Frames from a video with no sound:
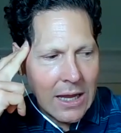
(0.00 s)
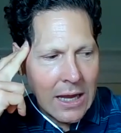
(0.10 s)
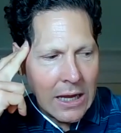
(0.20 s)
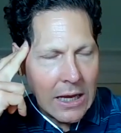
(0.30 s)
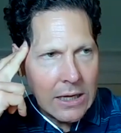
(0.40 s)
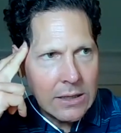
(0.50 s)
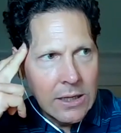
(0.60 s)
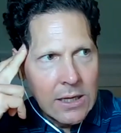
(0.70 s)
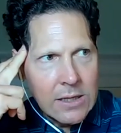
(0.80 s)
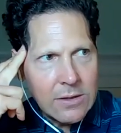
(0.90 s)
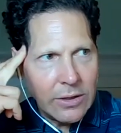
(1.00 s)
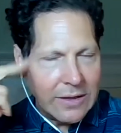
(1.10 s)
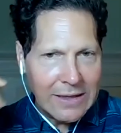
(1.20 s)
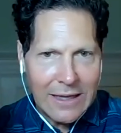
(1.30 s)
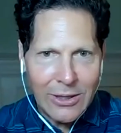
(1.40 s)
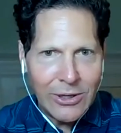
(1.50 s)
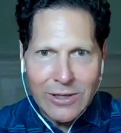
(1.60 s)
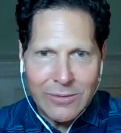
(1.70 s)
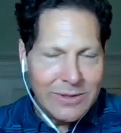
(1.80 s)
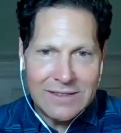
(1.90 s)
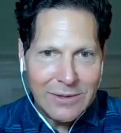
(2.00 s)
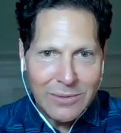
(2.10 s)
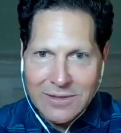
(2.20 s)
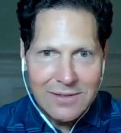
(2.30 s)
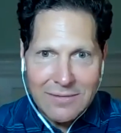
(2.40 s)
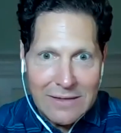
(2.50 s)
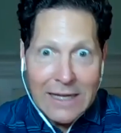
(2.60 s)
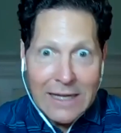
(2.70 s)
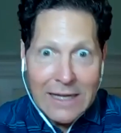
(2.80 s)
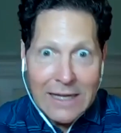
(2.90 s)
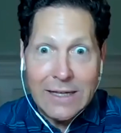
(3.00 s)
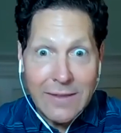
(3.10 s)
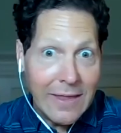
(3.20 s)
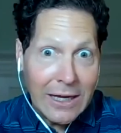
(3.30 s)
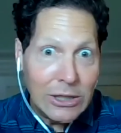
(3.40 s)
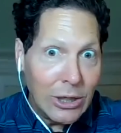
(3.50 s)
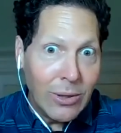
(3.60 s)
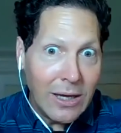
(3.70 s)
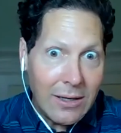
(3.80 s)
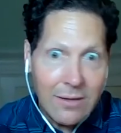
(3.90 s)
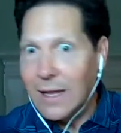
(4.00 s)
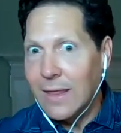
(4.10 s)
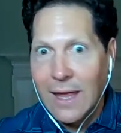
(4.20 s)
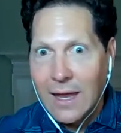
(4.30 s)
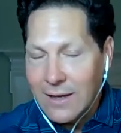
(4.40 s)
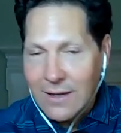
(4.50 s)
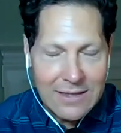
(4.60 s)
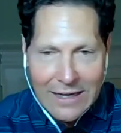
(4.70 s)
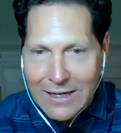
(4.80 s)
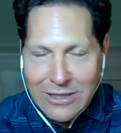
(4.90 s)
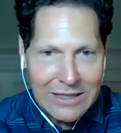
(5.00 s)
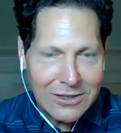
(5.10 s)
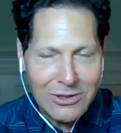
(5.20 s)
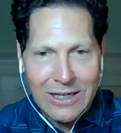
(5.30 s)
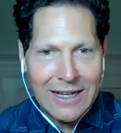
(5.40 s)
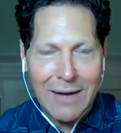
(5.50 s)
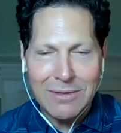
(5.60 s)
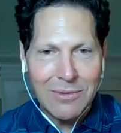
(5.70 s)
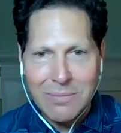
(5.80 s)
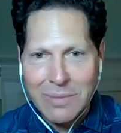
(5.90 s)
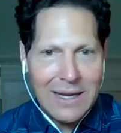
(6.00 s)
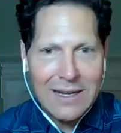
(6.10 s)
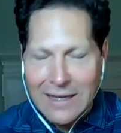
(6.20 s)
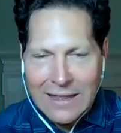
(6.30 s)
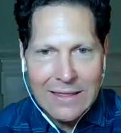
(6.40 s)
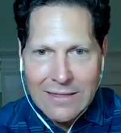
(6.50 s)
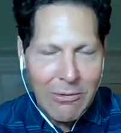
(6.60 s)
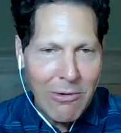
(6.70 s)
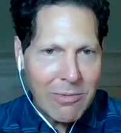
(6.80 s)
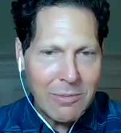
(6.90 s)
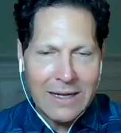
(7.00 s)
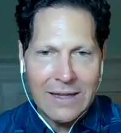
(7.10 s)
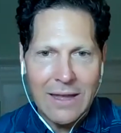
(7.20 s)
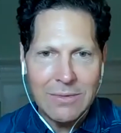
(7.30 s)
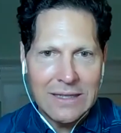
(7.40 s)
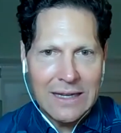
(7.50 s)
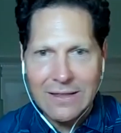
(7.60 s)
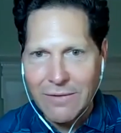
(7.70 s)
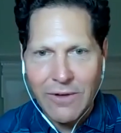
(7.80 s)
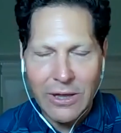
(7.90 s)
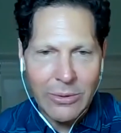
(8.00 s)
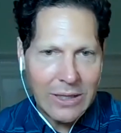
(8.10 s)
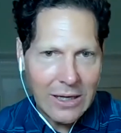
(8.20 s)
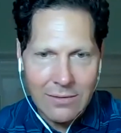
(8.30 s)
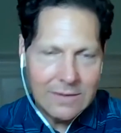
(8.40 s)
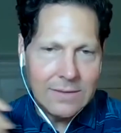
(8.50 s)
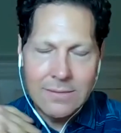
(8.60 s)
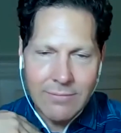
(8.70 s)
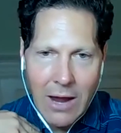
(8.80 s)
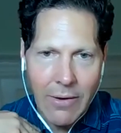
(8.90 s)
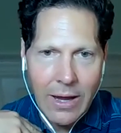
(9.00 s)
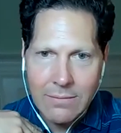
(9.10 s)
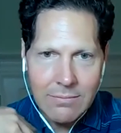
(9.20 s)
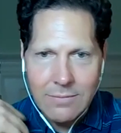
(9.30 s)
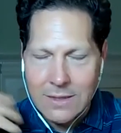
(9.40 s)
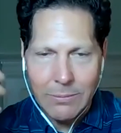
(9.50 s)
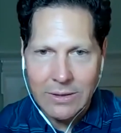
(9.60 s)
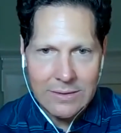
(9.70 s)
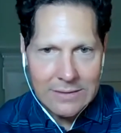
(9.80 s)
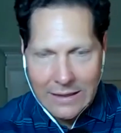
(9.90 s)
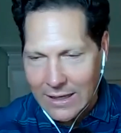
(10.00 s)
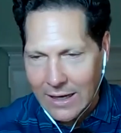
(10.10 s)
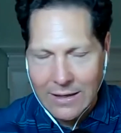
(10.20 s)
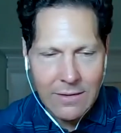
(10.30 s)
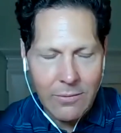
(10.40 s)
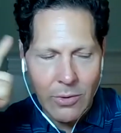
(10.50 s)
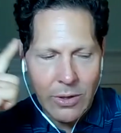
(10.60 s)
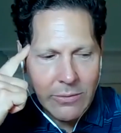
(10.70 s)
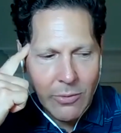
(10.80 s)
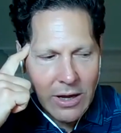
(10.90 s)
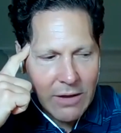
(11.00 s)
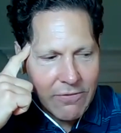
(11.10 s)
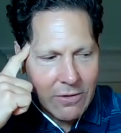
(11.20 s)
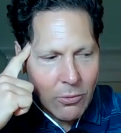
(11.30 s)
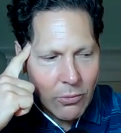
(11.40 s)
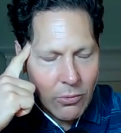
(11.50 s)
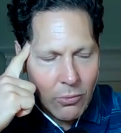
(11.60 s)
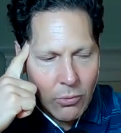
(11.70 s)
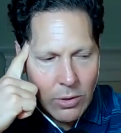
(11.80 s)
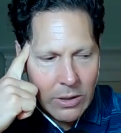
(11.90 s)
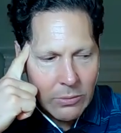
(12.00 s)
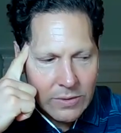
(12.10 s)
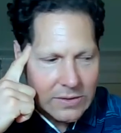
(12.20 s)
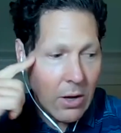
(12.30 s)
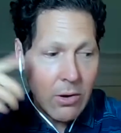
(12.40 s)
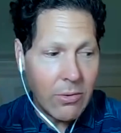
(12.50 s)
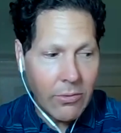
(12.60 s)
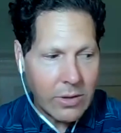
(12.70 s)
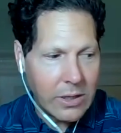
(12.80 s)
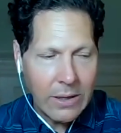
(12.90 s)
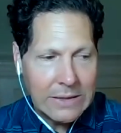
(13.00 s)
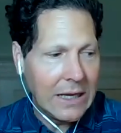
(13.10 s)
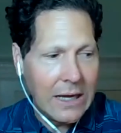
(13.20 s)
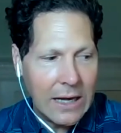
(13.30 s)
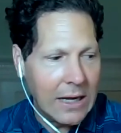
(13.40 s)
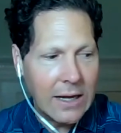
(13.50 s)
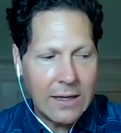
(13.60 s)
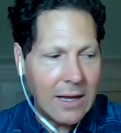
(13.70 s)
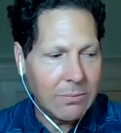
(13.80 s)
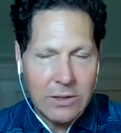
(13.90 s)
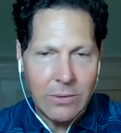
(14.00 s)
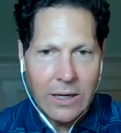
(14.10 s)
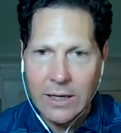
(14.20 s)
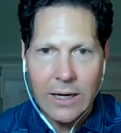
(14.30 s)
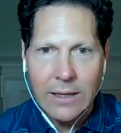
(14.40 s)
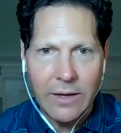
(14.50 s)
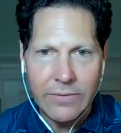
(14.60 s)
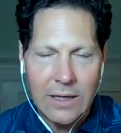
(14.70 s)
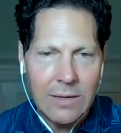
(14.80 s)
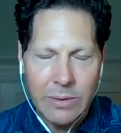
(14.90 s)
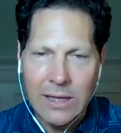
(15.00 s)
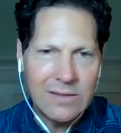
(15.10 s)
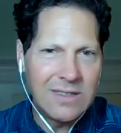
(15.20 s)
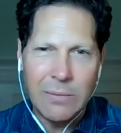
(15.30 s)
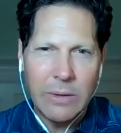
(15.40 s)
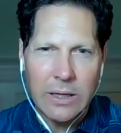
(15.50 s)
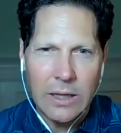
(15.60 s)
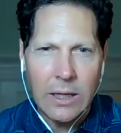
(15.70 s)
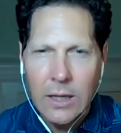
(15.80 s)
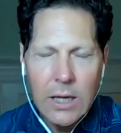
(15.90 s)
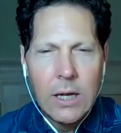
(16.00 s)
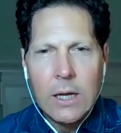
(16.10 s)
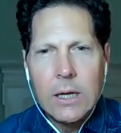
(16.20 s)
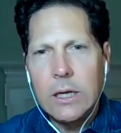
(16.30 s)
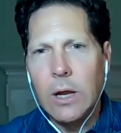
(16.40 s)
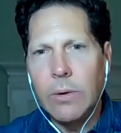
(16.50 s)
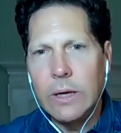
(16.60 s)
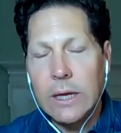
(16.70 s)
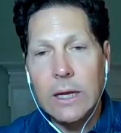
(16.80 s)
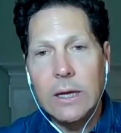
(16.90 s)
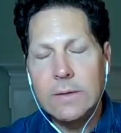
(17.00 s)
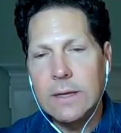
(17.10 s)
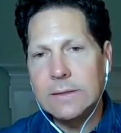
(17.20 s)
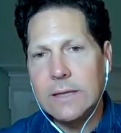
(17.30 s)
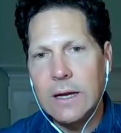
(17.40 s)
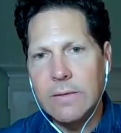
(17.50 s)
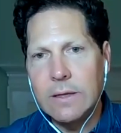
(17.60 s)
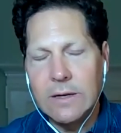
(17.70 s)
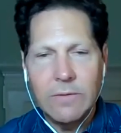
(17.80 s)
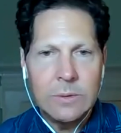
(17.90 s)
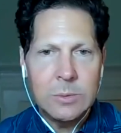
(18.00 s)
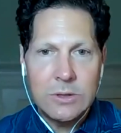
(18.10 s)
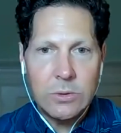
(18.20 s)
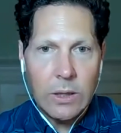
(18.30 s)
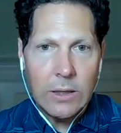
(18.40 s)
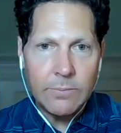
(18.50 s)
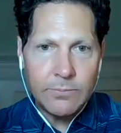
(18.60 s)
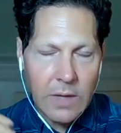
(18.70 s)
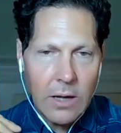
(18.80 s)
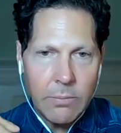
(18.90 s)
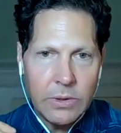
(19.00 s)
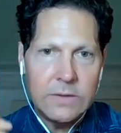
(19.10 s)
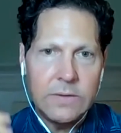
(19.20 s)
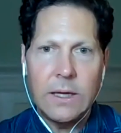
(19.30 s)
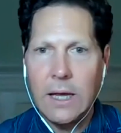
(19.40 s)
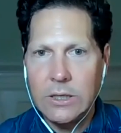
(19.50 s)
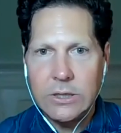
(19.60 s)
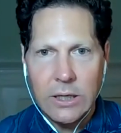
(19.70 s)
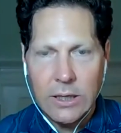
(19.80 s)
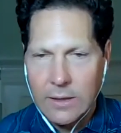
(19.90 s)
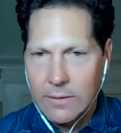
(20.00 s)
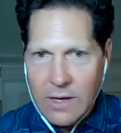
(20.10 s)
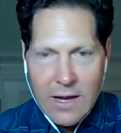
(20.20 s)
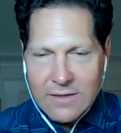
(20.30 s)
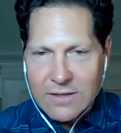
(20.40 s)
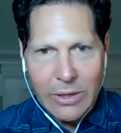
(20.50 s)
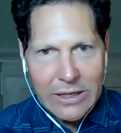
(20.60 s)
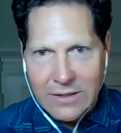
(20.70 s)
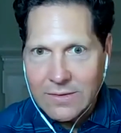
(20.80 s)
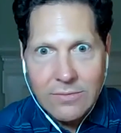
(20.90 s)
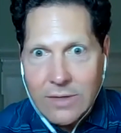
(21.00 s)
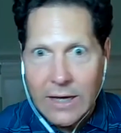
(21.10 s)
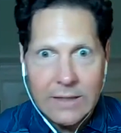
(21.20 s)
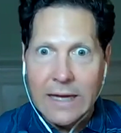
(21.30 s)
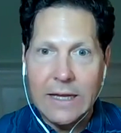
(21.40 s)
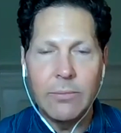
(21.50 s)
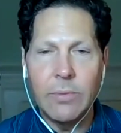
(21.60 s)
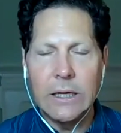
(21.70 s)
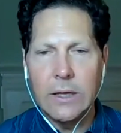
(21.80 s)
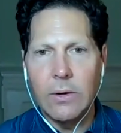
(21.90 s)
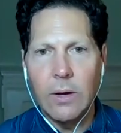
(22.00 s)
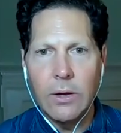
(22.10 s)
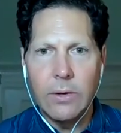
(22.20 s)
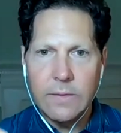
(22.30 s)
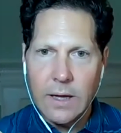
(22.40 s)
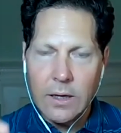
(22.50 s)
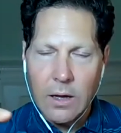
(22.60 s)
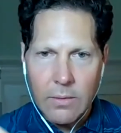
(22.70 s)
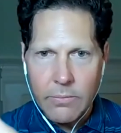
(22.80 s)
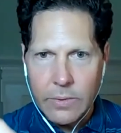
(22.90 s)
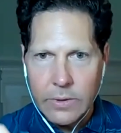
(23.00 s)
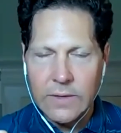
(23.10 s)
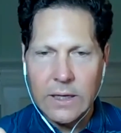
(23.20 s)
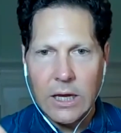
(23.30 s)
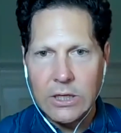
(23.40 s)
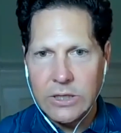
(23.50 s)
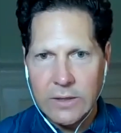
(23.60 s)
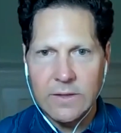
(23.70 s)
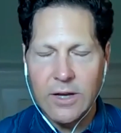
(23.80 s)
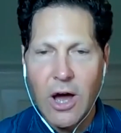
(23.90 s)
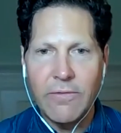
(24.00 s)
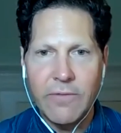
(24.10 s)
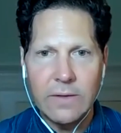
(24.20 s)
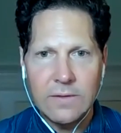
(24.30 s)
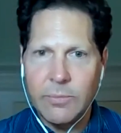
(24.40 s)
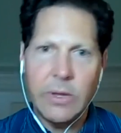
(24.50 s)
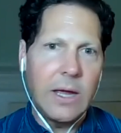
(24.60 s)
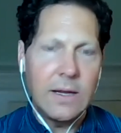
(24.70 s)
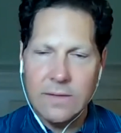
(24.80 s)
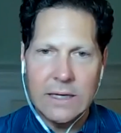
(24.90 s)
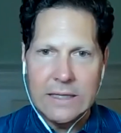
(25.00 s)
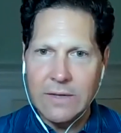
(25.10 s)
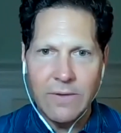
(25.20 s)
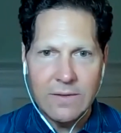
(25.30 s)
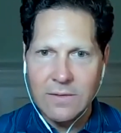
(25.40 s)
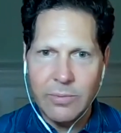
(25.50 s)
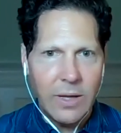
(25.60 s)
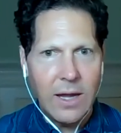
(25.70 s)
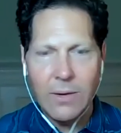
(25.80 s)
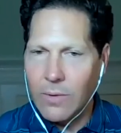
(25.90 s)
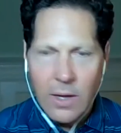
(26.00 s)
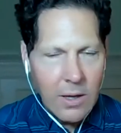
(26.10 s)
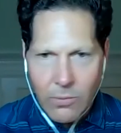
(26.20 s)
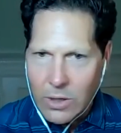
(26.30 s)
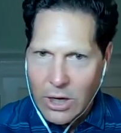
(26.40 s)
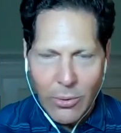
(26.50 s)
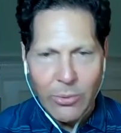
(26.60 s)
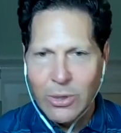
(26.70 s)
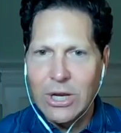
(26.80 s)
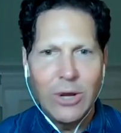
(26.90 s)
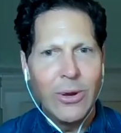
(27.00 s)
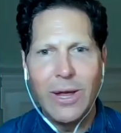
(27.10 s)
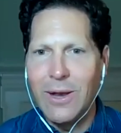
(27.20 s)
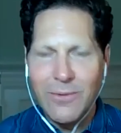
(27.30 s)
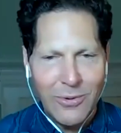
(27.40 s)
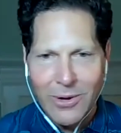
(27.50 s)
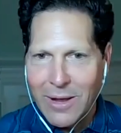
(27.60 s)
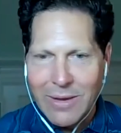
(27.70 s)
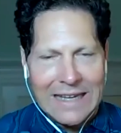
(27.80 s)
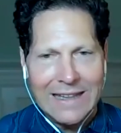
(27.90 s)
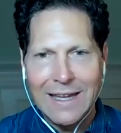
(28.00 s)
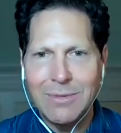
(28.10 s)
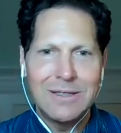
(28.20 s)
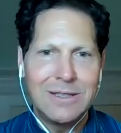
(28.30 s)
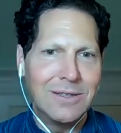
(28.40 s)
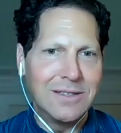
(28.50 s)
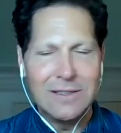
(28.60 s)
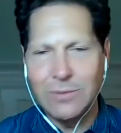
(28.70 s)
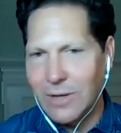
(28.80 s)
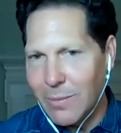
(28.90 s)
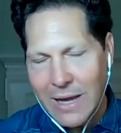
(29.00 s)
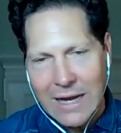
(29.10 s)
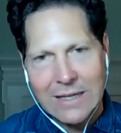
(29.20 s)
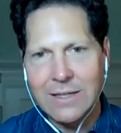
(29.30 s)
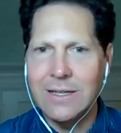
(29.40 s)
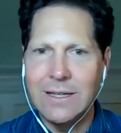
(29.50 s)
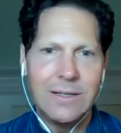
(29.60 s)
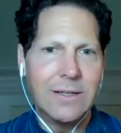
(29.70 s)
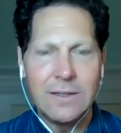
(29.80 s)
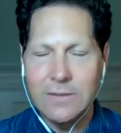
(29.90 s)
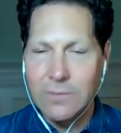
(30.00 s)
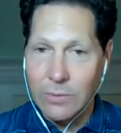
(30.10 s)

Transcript: And the only thing they learned was that they could do it and that it didn't change their drinking habits one bit, and they won't be making that mistake the following year, is how I typically see it. The one-off woman will say, "Oh, I did it and I kept doing it and I loved it," but that's typically, and again, that's kind of the difference between a booze vacation and somebody just kind of taking a break on their own. It's like booze vacation is an offensive play. It's not a defensive play. We know what we're doing. We're not making lame excuses. We're not back on our heels.